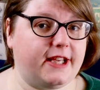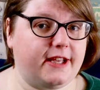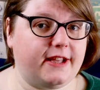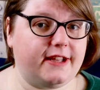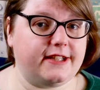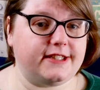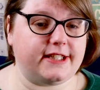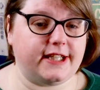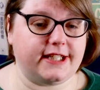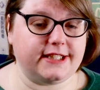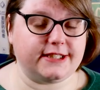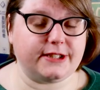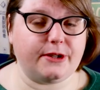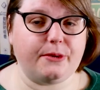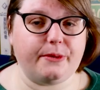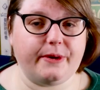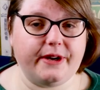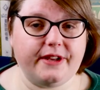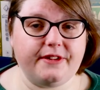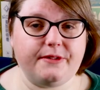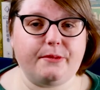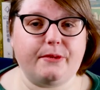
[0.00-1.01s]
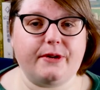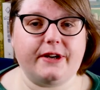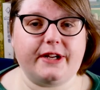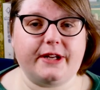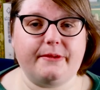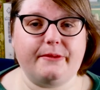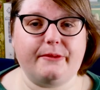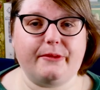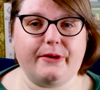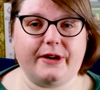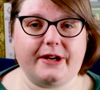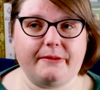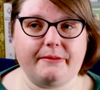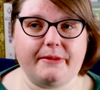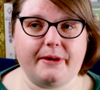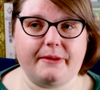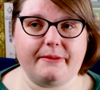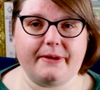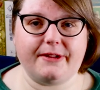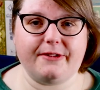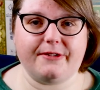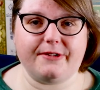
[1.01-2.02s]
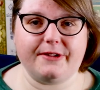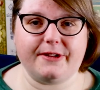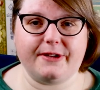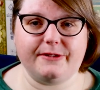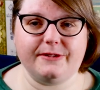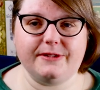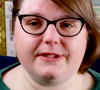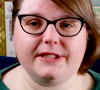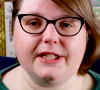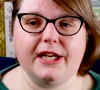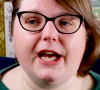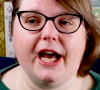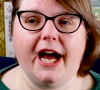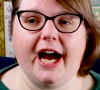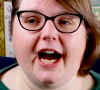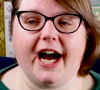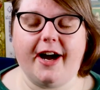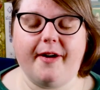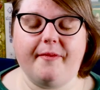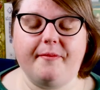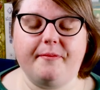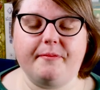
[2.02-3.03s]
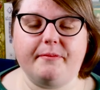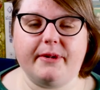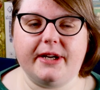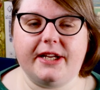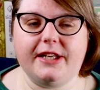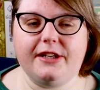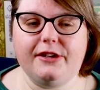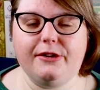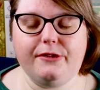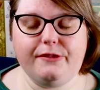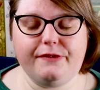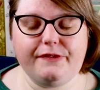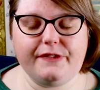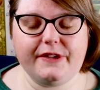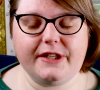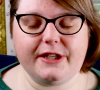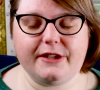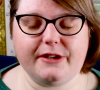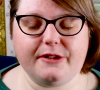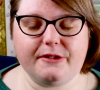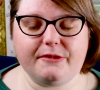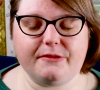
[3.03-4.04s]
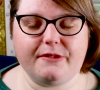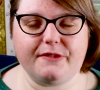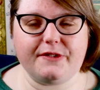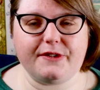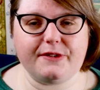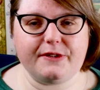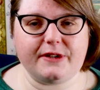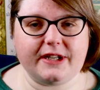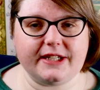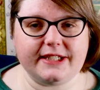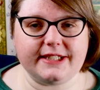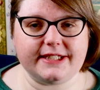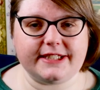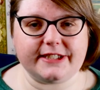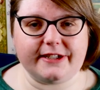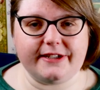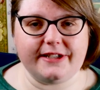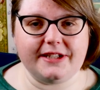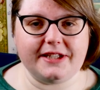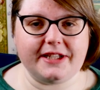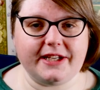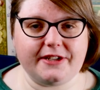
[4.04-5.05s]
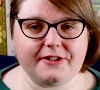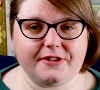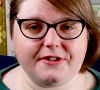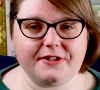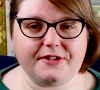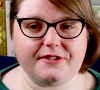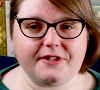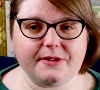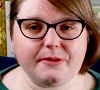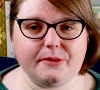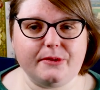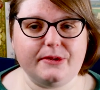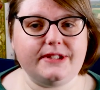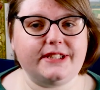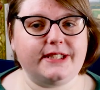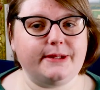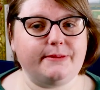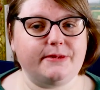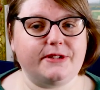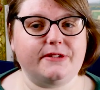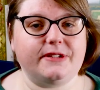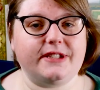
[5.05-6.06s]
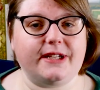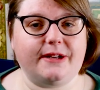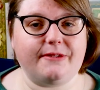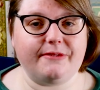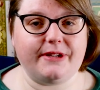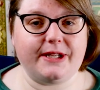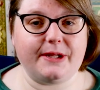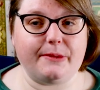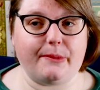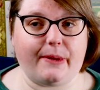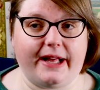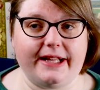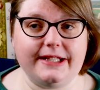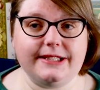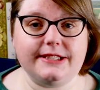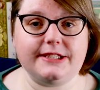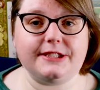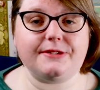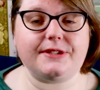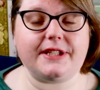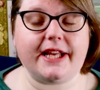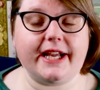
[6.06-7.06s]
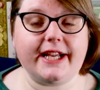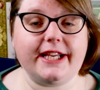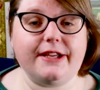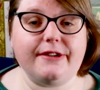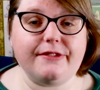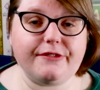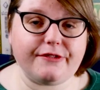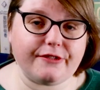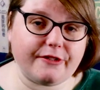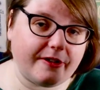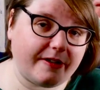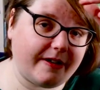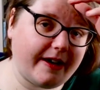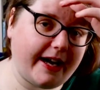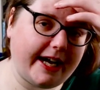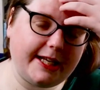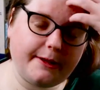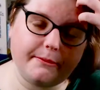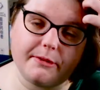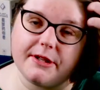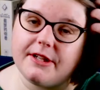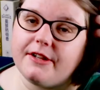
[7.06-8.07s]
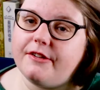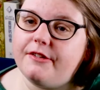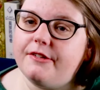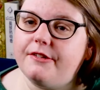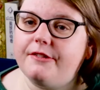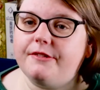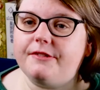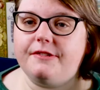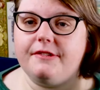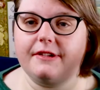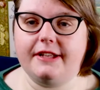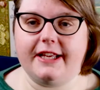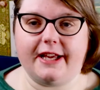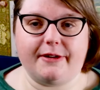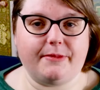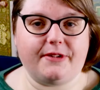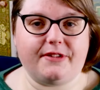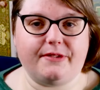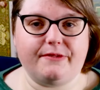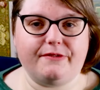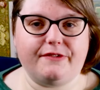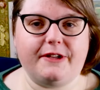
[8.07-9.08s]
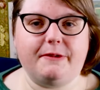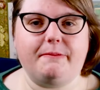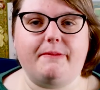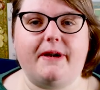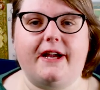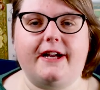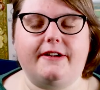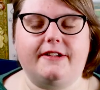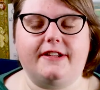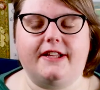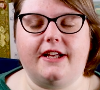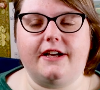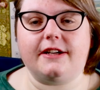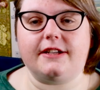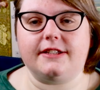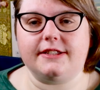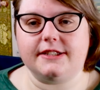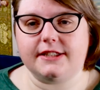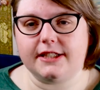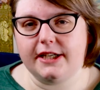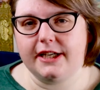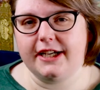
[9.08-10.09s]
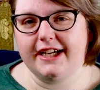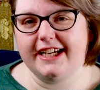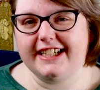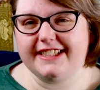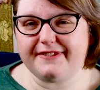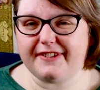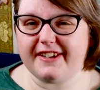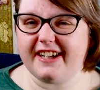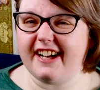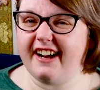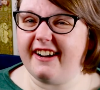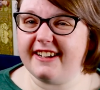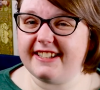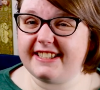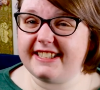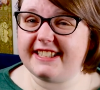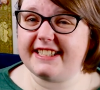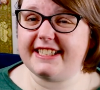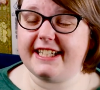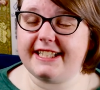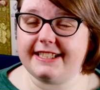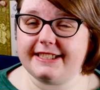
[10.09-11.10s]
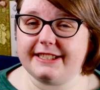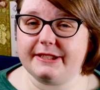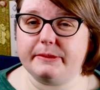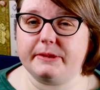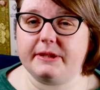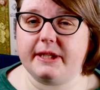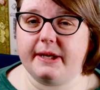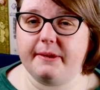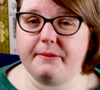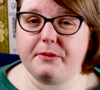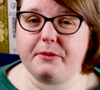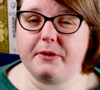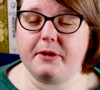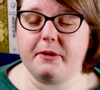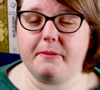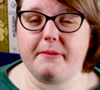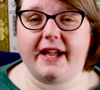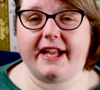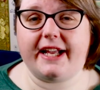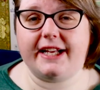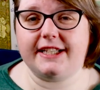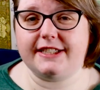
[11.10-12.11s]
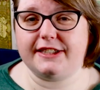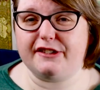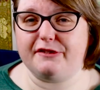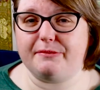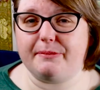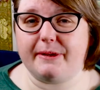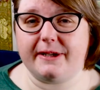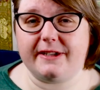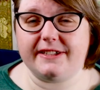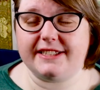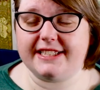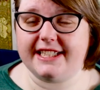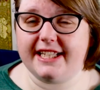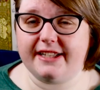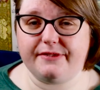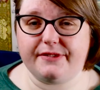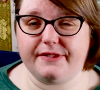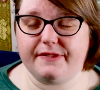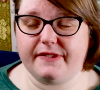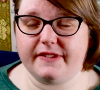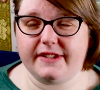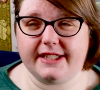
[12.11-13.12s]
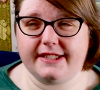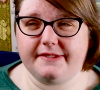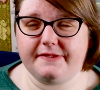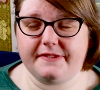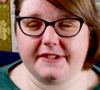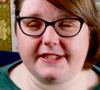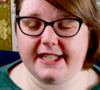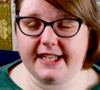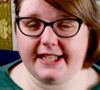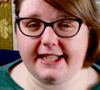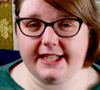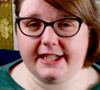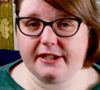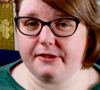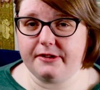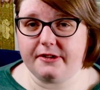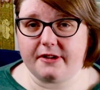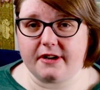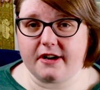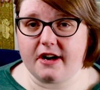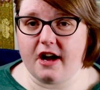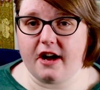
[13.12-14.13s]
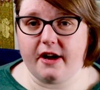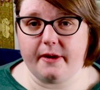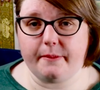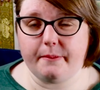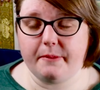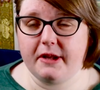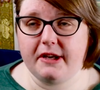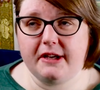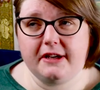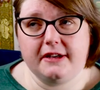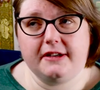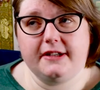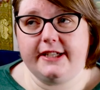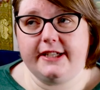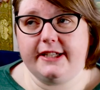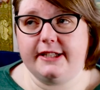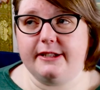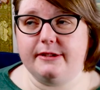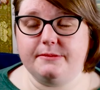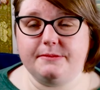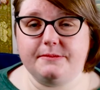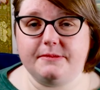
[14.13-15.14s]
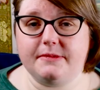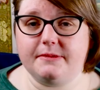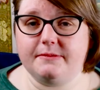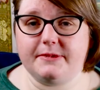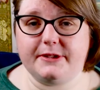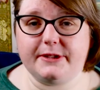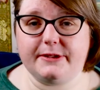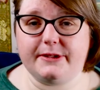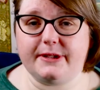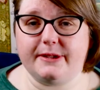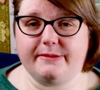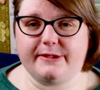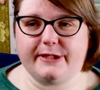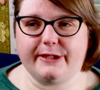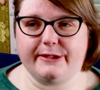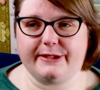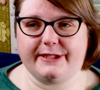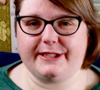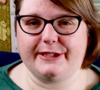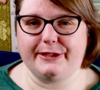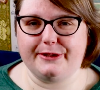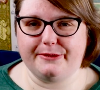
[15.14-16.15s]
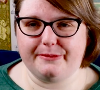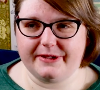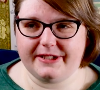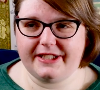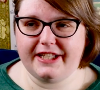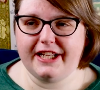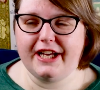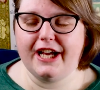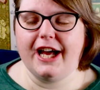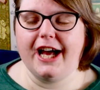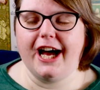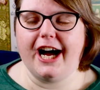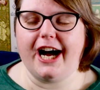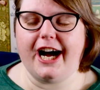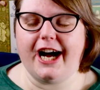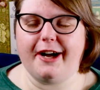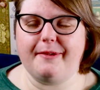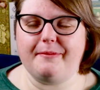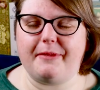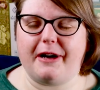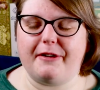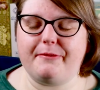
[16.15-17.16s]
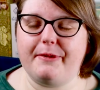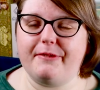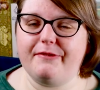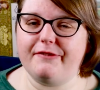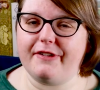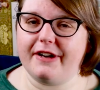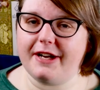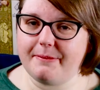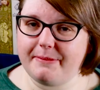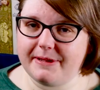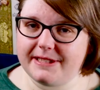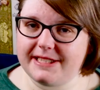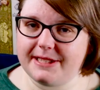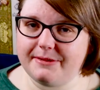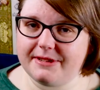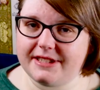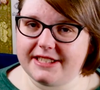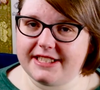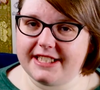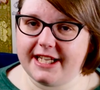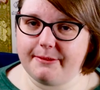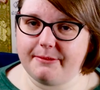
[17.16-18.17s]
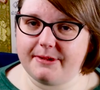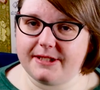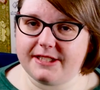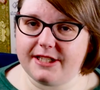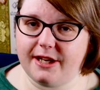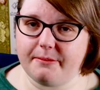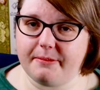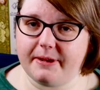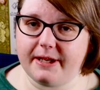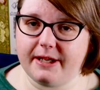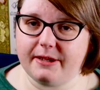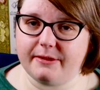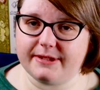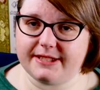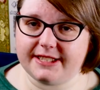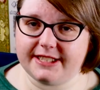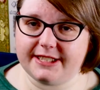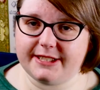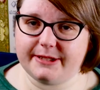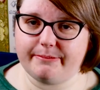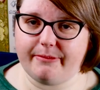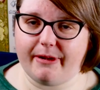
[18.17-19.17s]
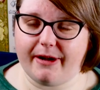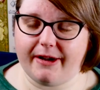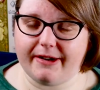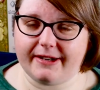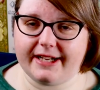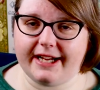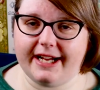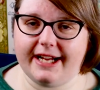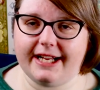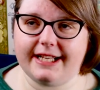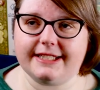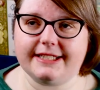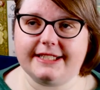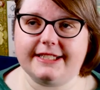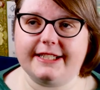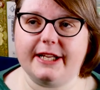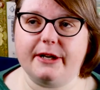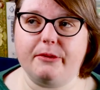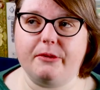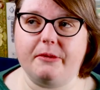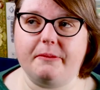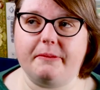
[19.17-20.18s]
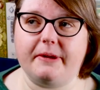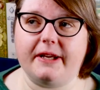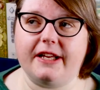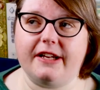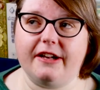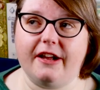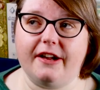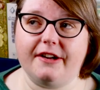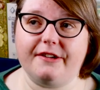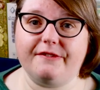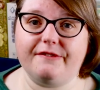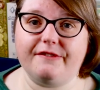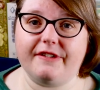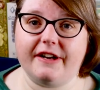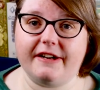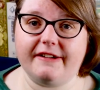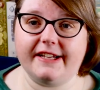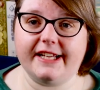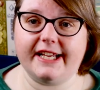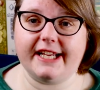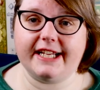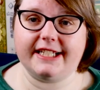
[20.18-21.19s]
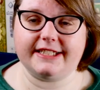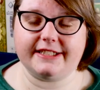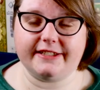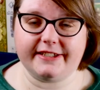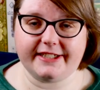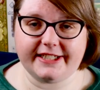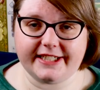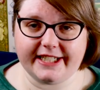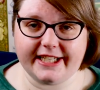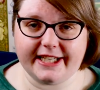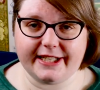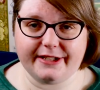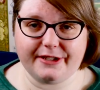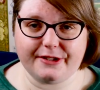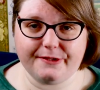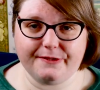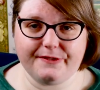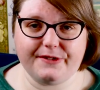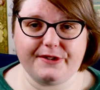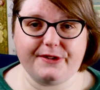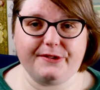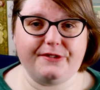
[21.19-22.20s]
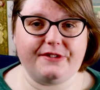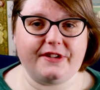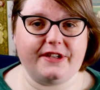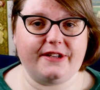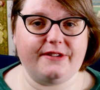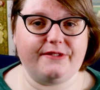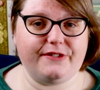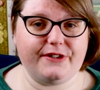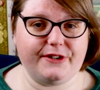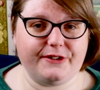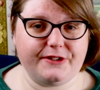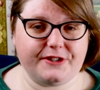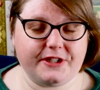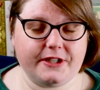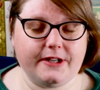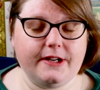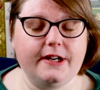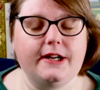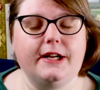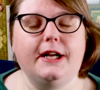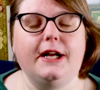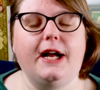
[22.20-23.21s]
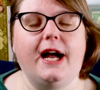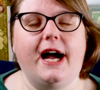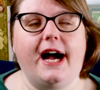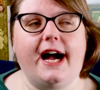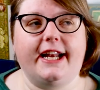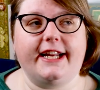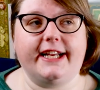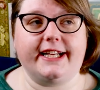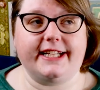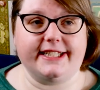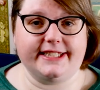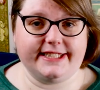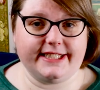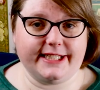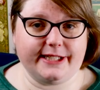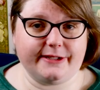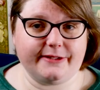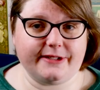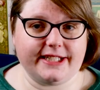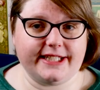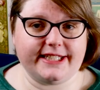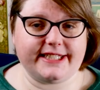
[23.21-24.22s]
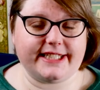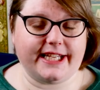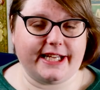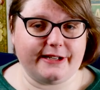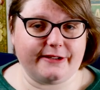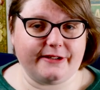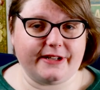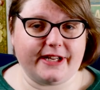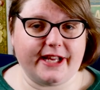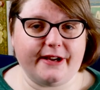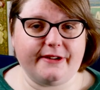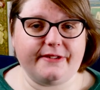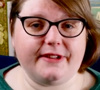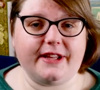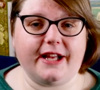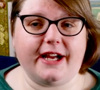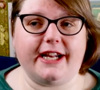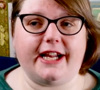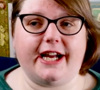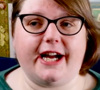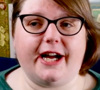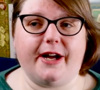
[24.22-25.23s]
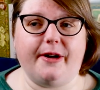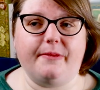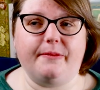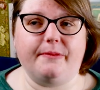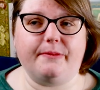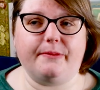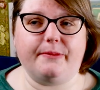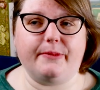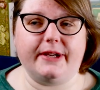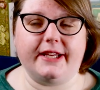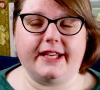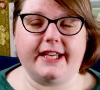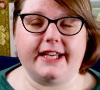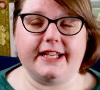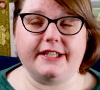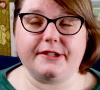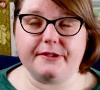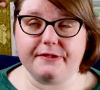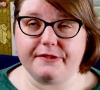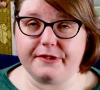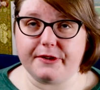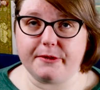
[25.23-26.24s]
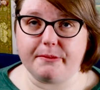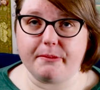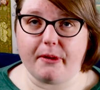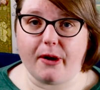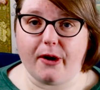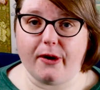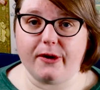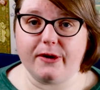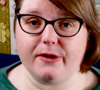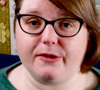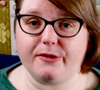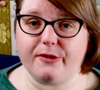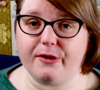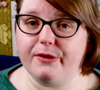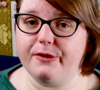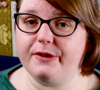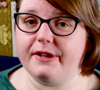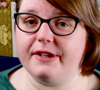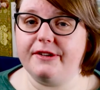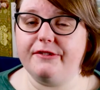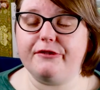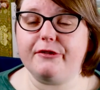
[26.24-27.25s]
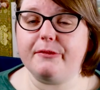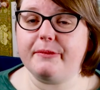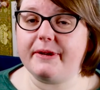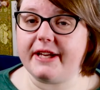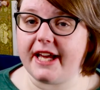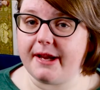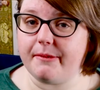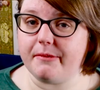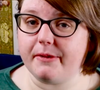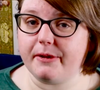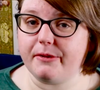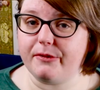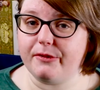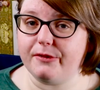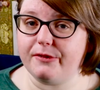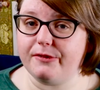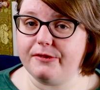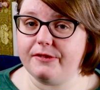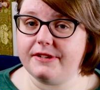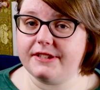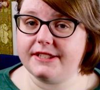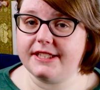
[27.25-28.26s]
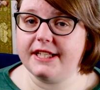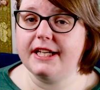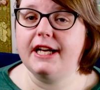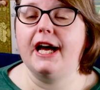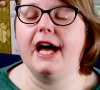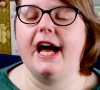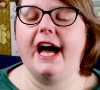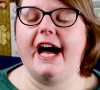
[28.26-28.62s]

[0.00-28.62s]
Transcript: As, as always, working working my way through those. Um, my new video review kind of style, the introducing one, seemed to go down really well. So thank you for anybody who gave me some feedback on that because it's very hard to tell sometimes when you're making stuff by yourself if, if it's any good or not you know, I'm just I'm just human. Um, I've been very busy with the Tabletop Inquisition podcast. There will be a lot of very exciting interviews in future, and I can secretly tell you now that um, we interviewed Paul Grogan from Gaming Rules,